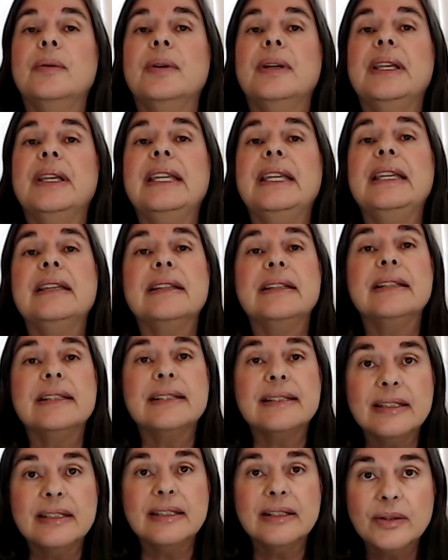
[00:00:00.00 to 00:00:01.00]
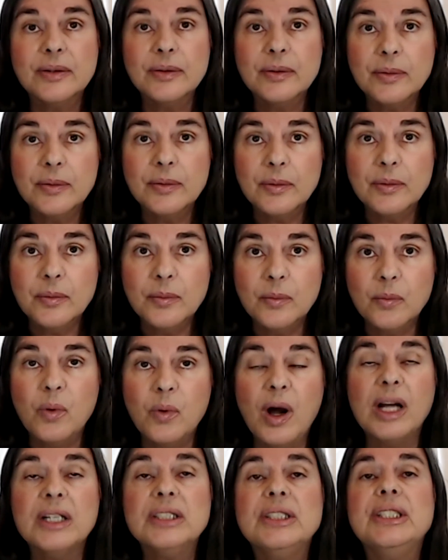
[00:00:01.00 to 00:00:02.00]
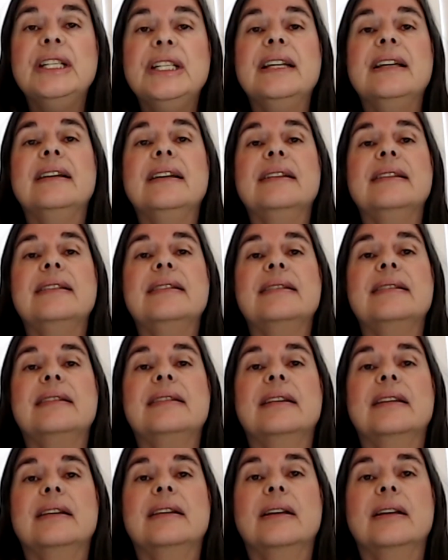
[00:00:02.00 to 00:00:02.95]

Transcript: is watching us,